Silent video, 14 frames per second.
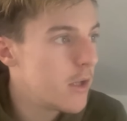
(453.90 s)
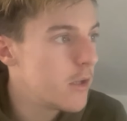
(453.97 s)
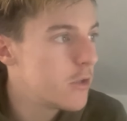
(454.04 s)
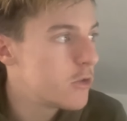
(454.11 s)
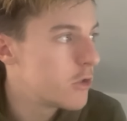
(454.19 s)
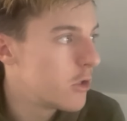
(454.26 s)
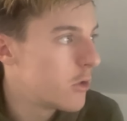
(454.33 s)

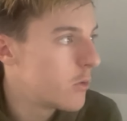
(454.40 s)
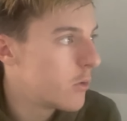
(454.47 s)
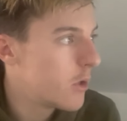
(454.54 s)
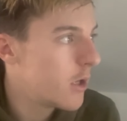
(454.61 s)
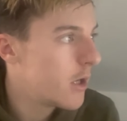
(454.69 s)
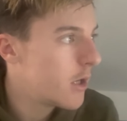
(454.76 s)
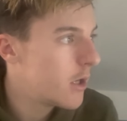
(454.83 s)
So
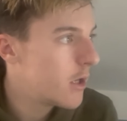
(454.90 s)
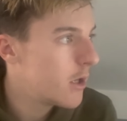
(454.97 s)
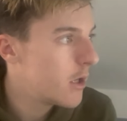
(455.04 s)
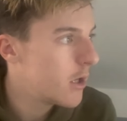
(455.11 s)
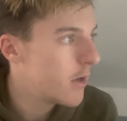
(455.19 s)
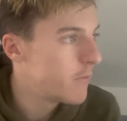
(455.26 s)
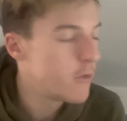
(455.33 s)

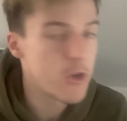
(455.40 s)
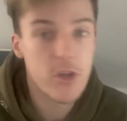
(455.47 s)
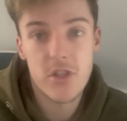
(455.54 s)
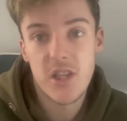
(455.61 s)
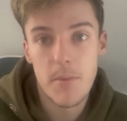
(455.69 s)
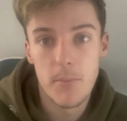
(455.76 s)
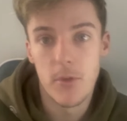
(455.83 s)
I've not
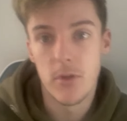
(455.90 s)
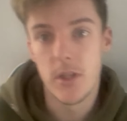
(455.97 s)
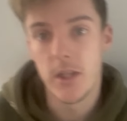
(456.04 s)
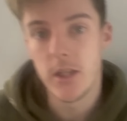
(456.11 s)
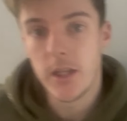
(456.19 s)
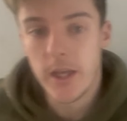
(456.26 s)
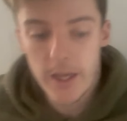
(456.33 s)
assembled
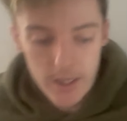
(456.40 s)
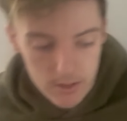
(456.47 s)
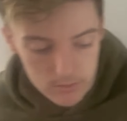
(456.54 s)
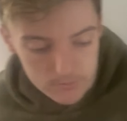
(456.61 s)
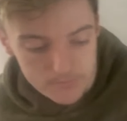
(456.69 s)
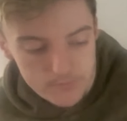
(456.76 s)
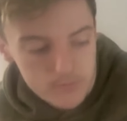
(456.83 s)
it yet
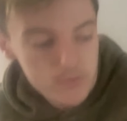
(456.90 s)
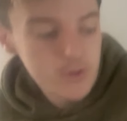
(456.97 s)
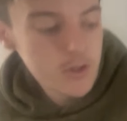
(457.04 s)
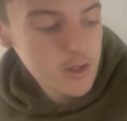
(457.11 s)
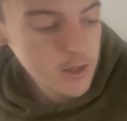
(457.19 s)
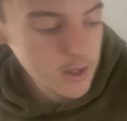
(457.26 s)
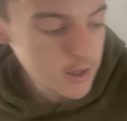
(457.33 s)

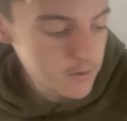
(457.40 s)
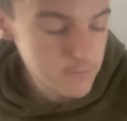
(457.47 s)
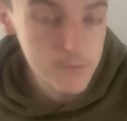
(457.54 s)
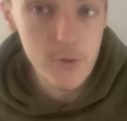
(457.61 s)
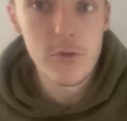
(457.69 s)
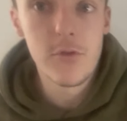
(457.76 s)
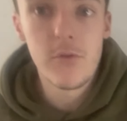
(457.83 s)
in
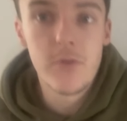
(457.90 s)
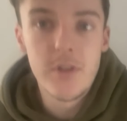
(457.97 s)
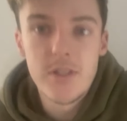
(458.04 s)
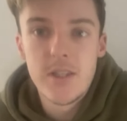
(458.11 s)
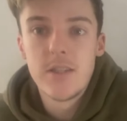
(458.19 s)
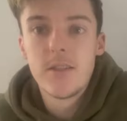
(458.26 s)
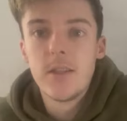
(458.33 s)
Fusion
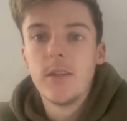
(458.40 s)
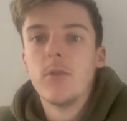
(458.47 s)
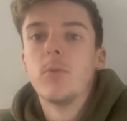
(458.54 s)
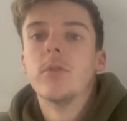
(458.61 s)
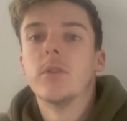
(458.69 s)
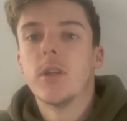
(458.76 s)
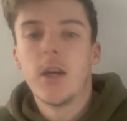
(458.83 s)
360, the
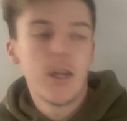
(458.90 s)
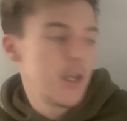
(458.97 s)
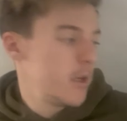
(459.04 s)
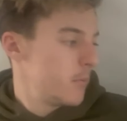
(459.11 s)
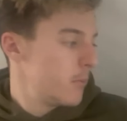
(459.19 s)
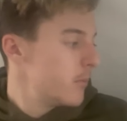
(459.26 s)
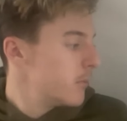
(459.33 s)
one that I
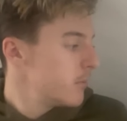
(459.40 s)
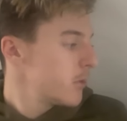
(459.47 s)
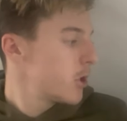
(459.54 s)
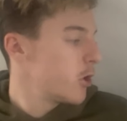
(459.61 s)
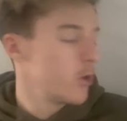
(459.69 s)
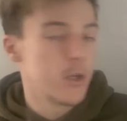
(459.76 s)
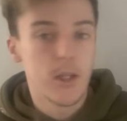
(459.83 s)
am
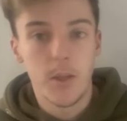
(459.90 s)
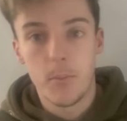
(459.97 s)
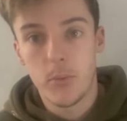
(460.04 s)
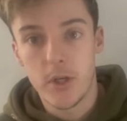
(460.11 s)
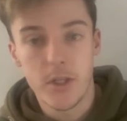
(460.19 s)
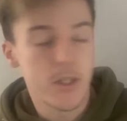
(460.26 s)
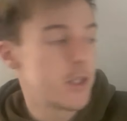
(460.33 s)
currently
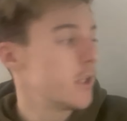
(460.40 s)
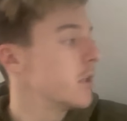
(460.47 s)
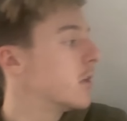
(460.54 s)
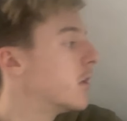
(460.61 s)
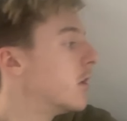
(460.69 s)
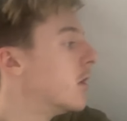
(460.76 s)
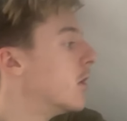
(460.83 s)
printing,
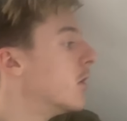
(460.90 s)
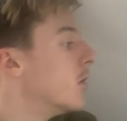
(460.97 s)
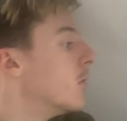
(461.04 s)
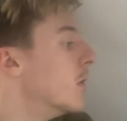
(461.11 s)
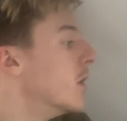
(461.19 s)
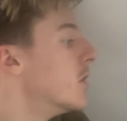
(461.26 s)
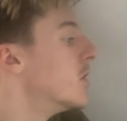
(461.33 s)

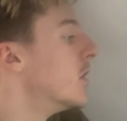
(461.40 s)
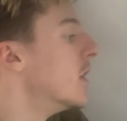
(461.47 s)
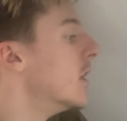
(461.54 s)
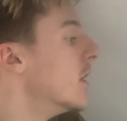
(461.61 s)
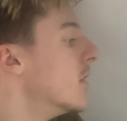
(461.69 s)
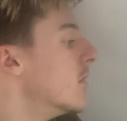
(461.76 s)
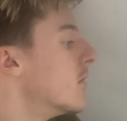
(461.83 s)
which
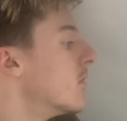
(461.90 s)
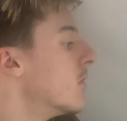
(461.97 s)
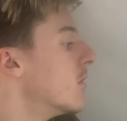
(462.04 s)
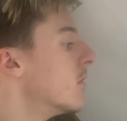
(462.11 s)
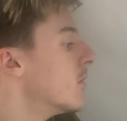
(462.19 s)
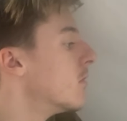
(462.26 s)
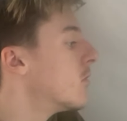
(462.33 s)
is
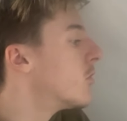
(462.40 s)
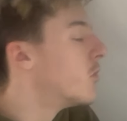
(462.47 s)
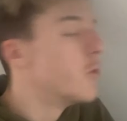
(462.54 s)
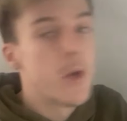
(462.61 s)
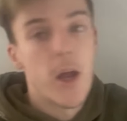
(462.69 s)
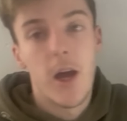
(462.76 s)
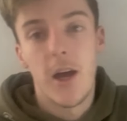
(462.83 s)

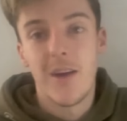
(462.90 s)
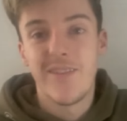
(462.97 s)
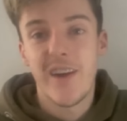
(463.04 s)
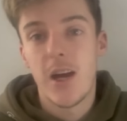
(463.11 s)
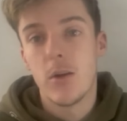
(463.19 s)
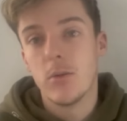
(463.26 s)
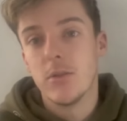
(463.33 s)
2.5
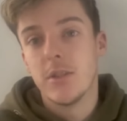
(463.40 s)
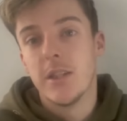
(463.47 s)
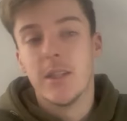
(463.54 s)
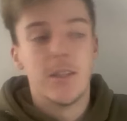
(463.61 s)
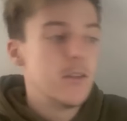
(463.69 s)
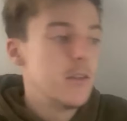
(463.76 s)
hours in.